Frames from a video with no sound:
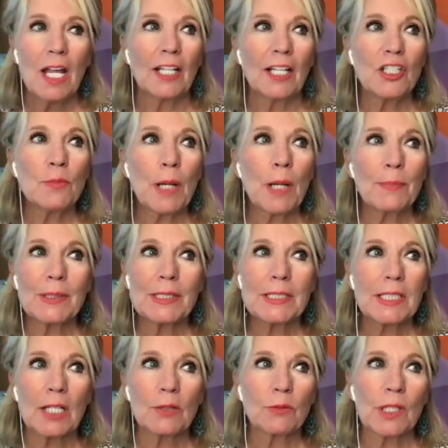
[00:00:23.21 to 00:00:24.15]
And you might be
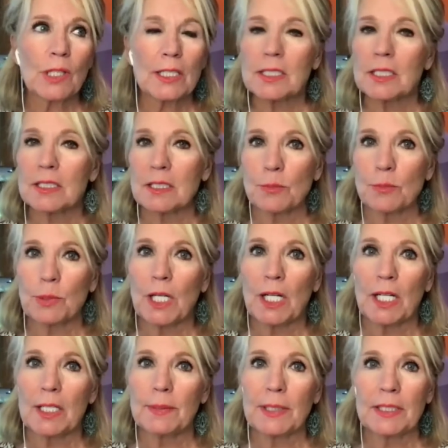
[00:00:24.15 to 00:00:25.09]
saying, well, that doesn't
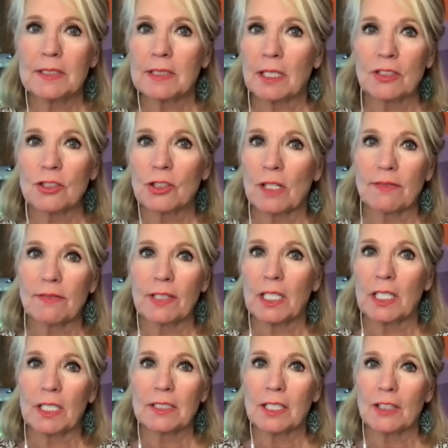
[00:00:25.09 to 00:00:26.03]
apply to me, sex
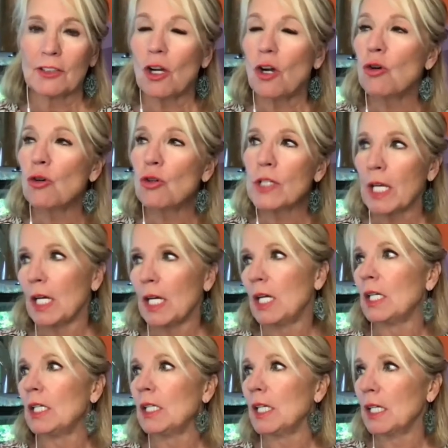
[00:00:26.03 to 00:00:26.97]
trafficking, et cetera. Oh,
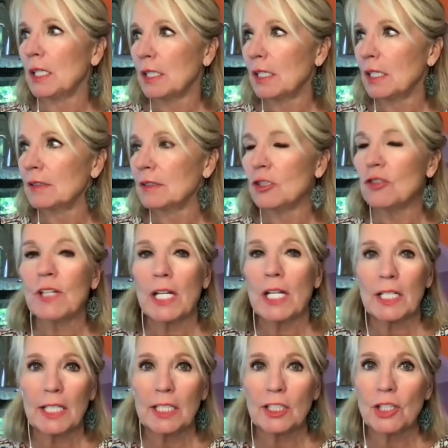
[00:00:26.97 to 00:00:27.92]
yeah, yeah, yeah. You've
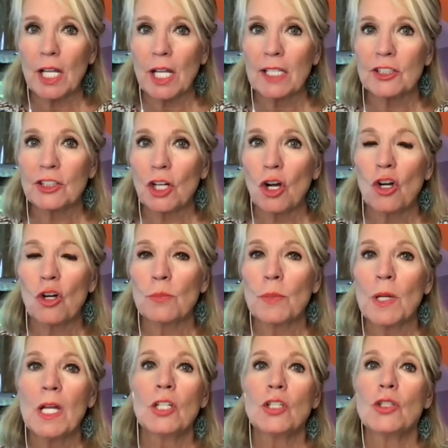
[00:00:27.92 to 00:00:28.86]
got an internet in your
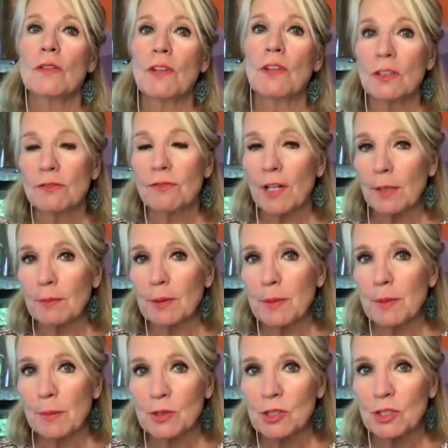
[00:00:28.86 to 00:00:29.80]
home. You have other family
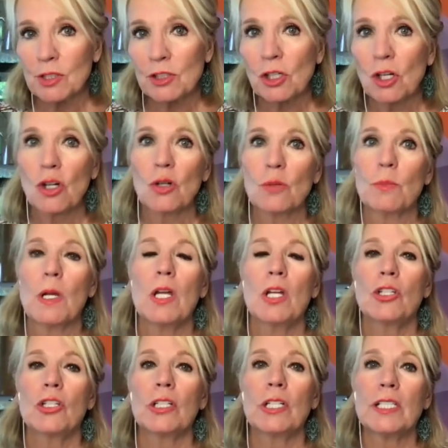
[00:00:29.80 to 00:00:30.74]
members in your home.
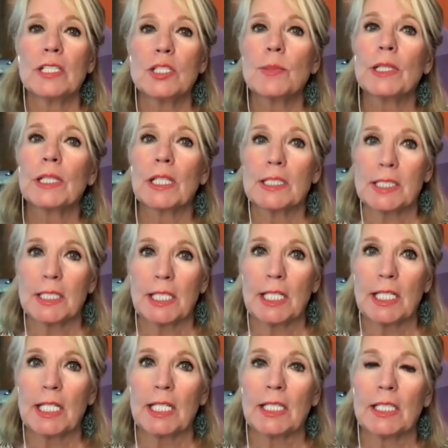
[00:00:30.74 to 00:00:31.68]
You need to be
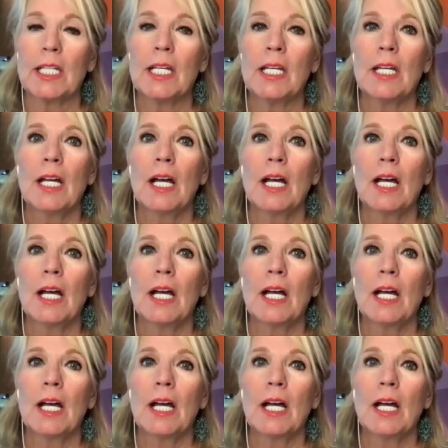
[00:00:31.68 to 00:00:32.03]
listening in.